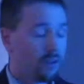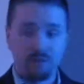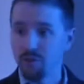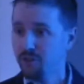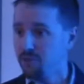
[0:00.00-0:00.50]

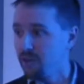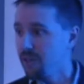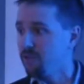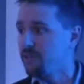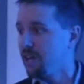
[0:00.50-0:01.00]
First of all,
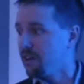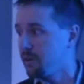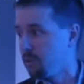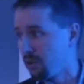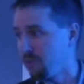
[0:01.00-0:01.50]
that
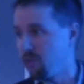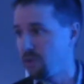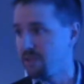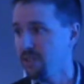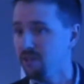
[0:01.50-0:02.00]
retiring
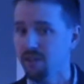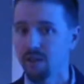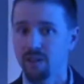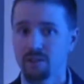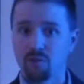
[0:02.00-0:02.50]
workforce, that's
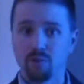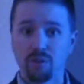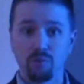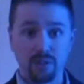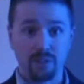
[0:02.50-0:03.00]
a
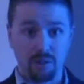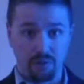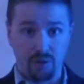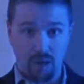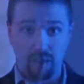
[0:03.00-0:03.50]
real risk
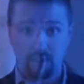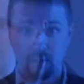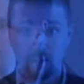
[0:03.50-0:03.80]
for us.